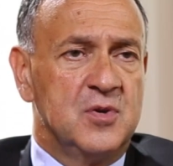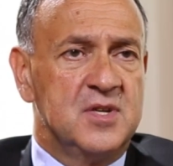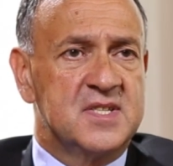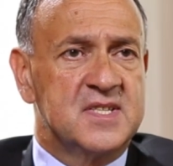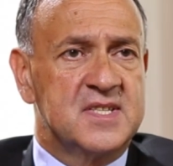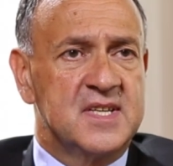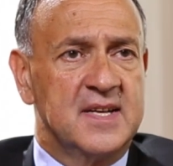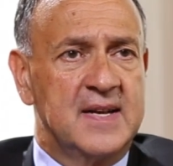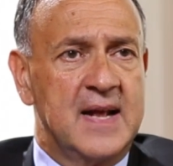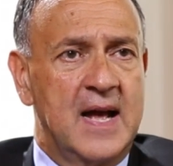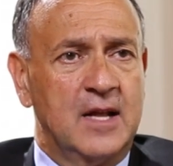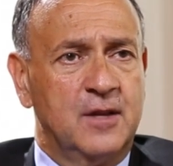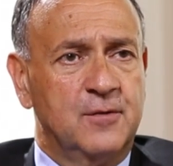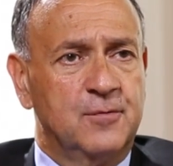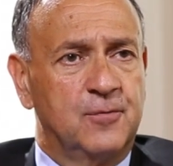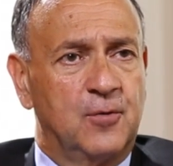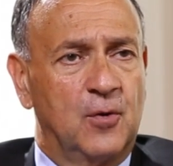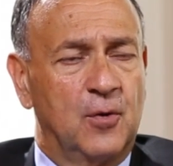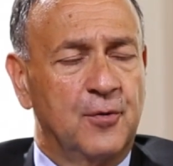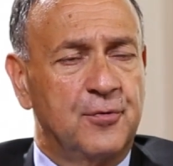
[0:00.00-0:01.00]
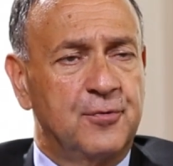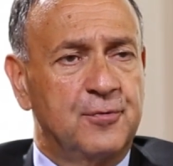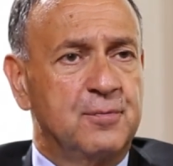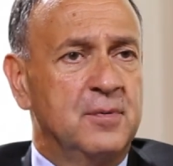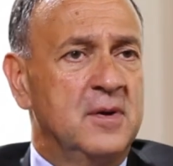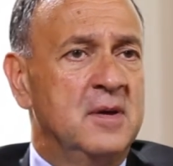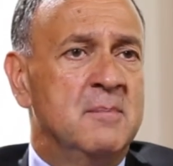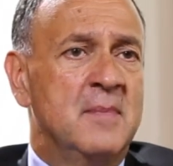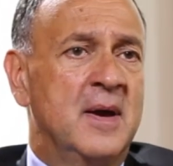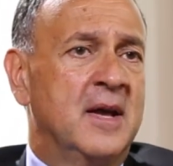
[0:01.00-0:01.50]
we say that for
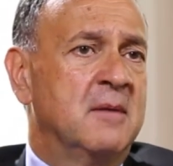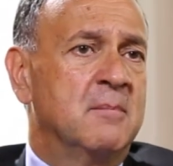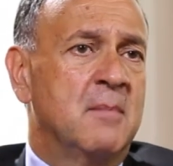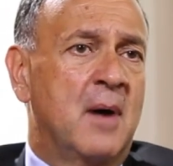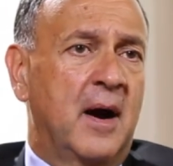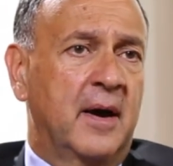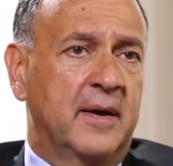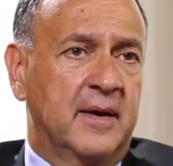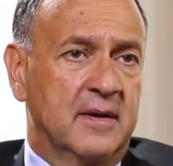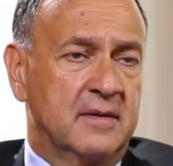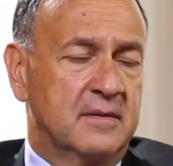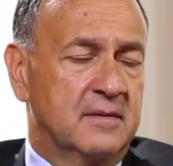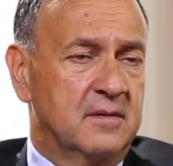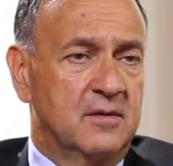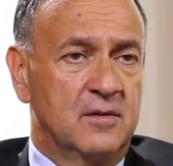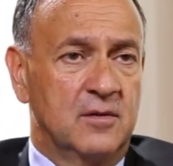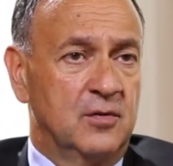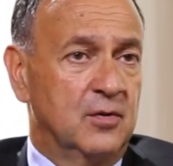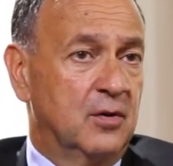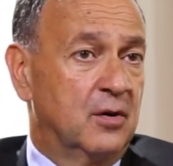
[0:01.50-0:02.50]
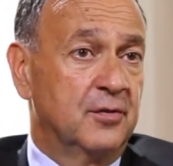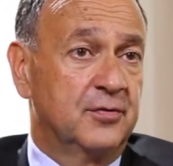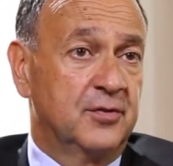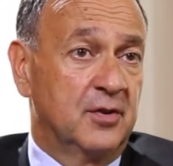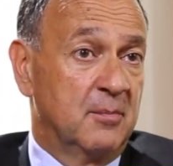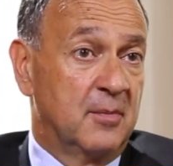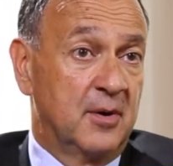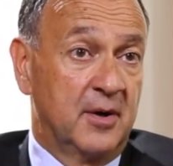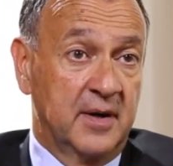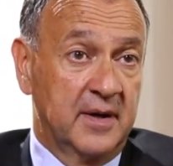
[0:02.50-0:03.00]
three main markets. North
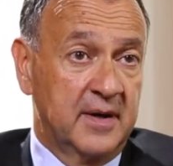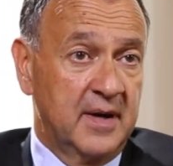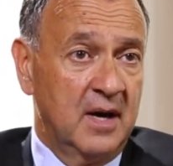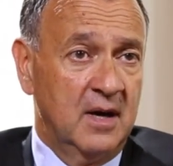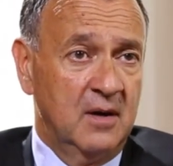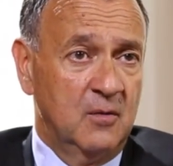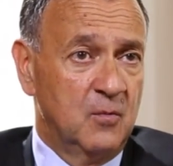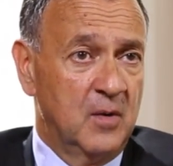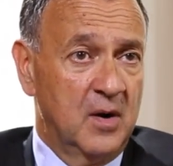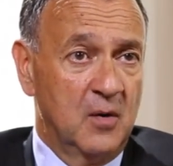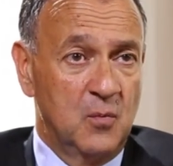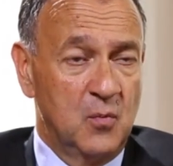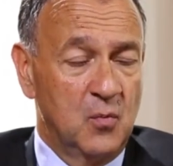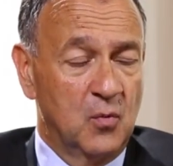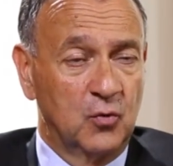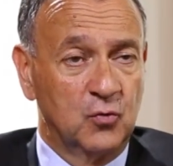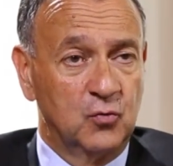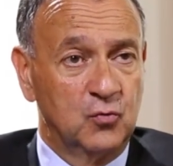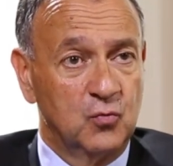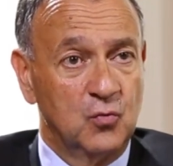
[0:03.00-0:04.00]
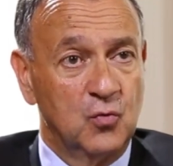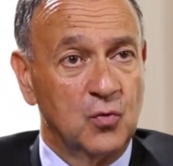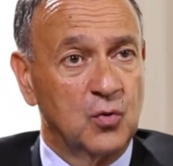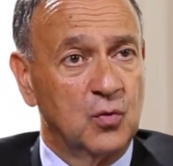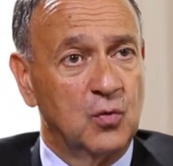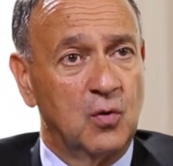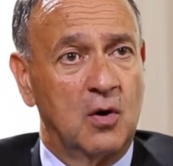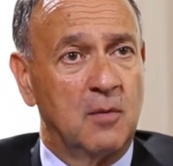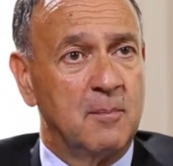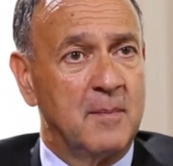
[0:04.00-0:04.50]
America, where we want to
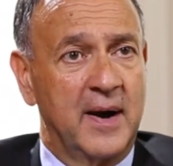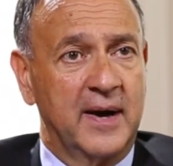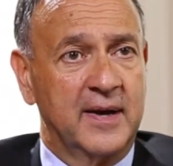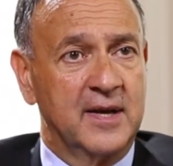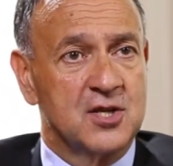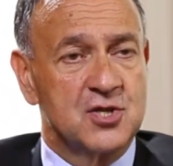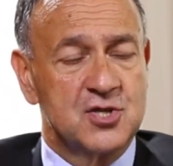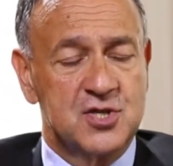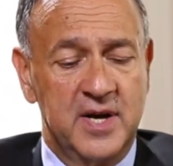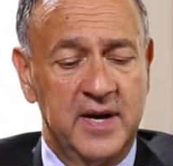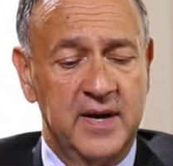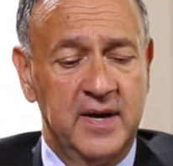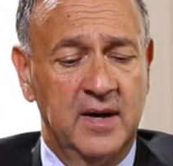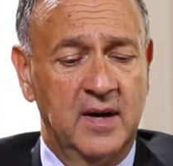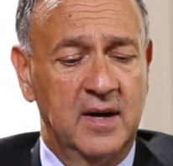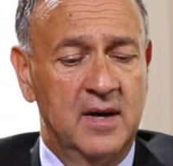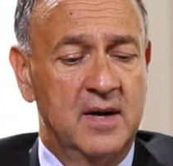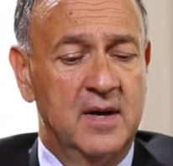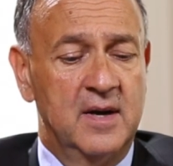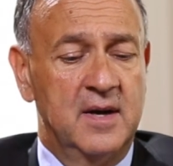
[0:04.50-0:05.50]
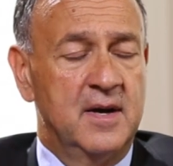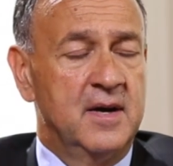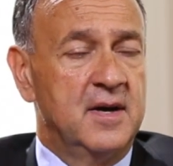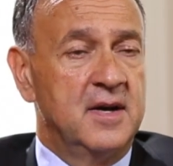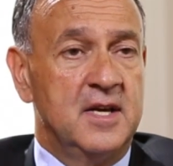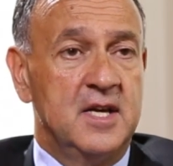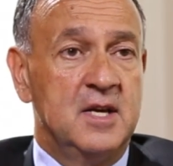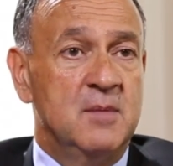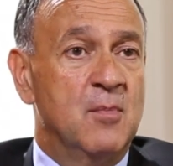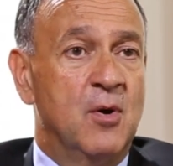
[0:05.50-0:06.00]
grow our market share,
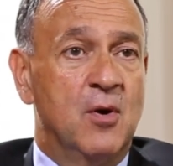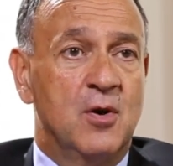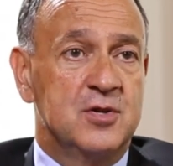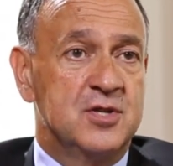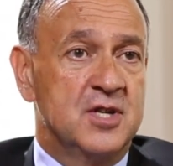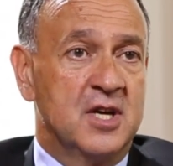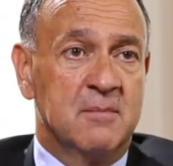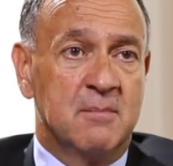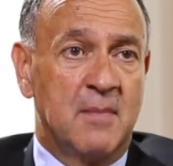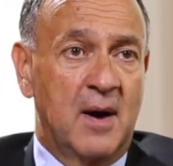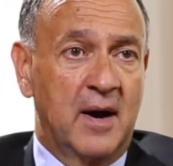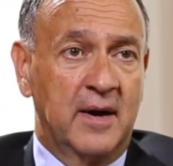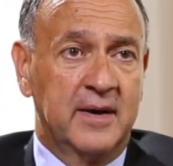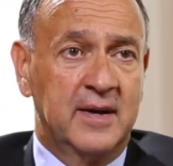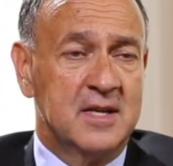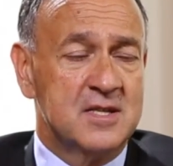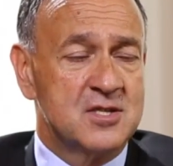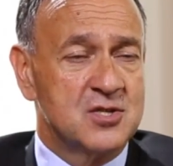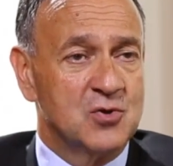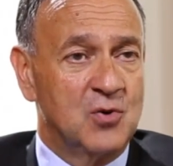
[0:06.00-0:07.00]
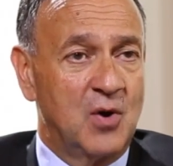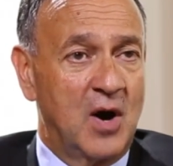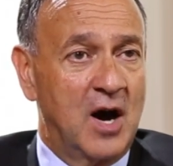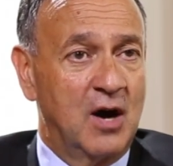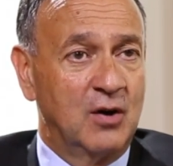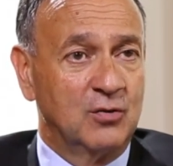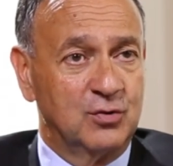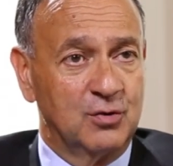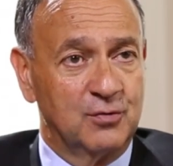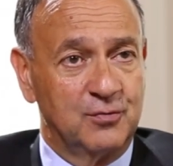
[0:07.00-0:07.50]
emerging markets, so
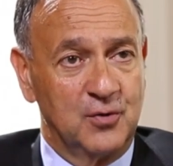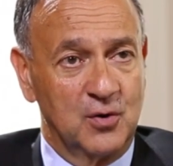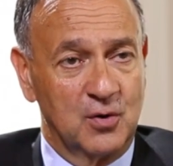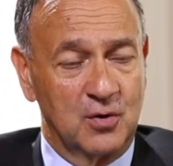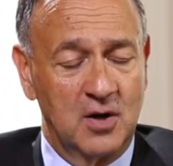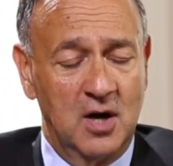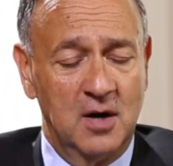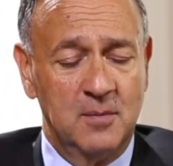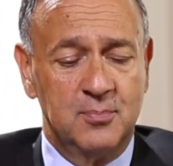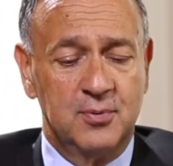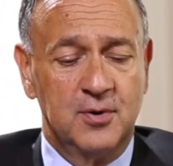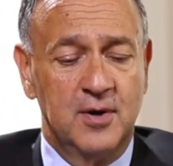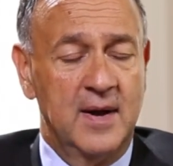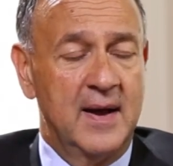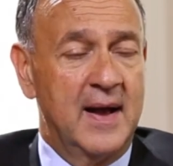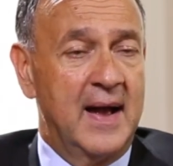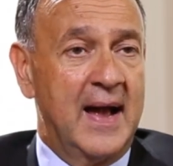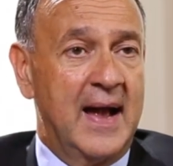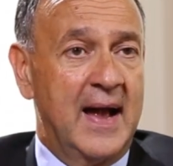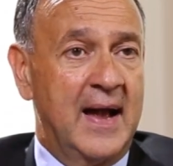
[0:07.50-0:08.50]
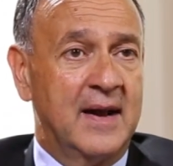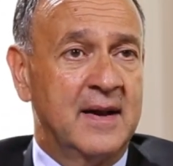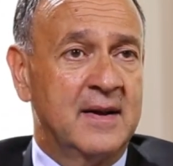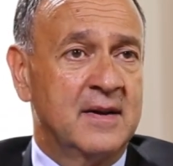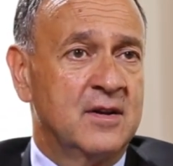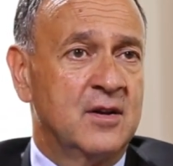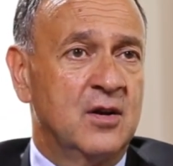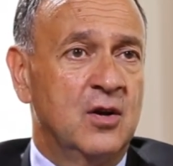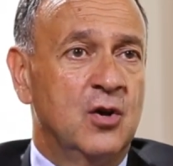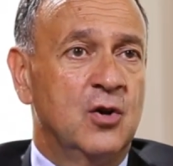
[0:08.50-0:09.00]
out of Europe,
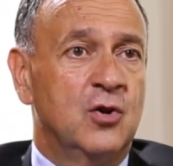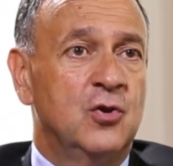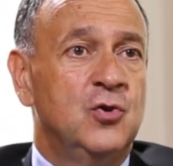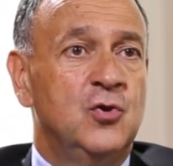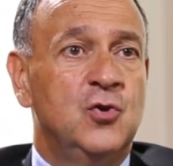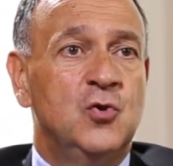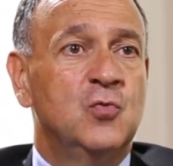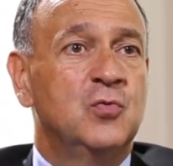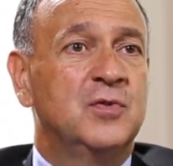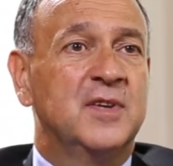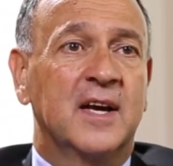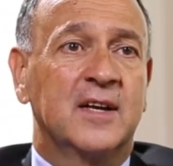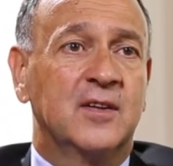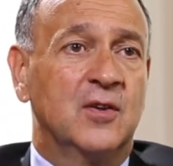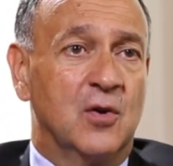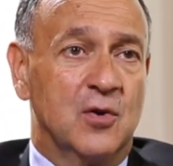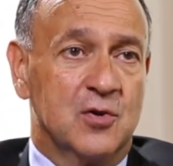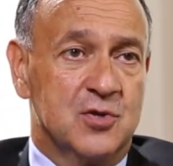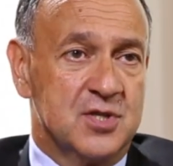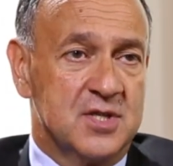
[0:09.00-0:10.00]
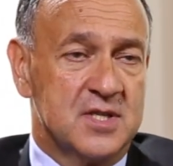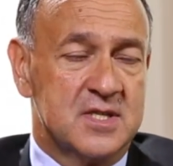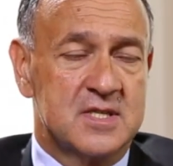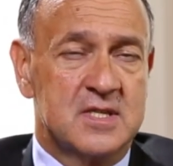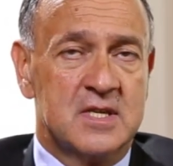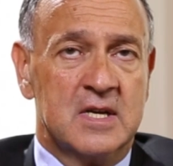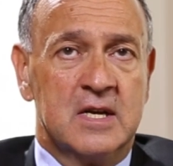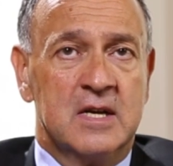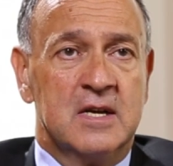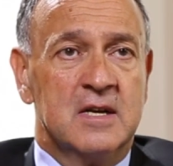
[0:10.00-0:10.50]
and new technologies.